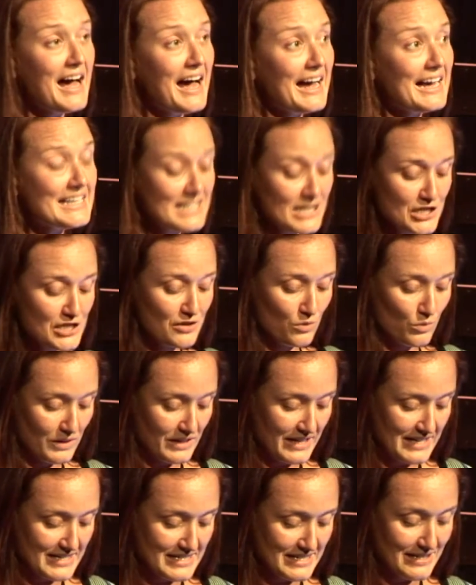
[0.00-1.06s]
Additional
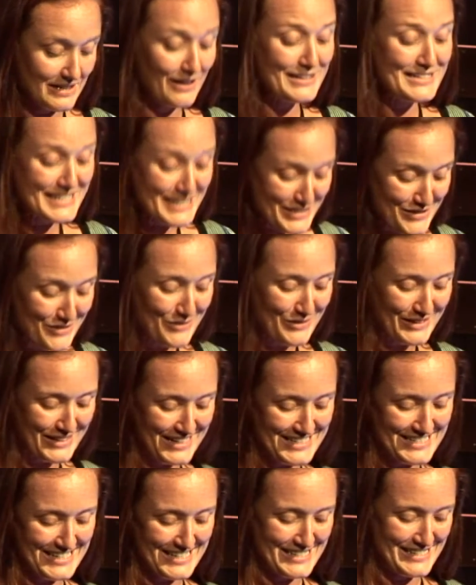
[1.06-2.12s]

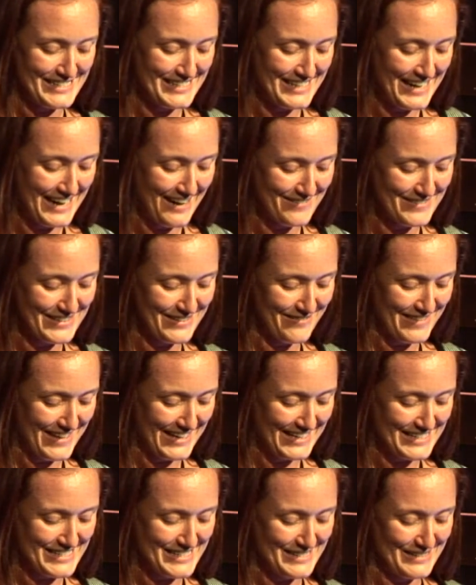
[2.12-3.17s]
organizations that I have to give
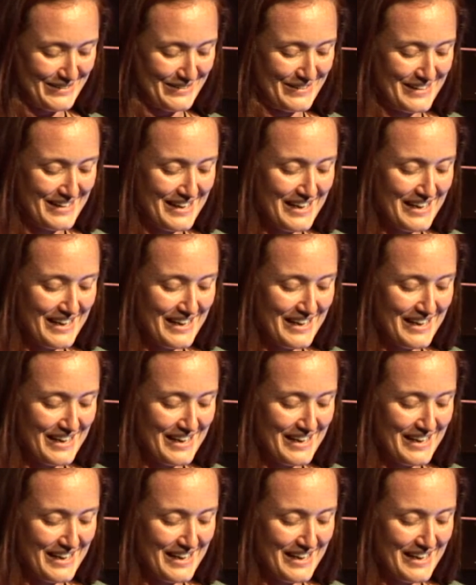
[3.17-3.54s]
thanks to.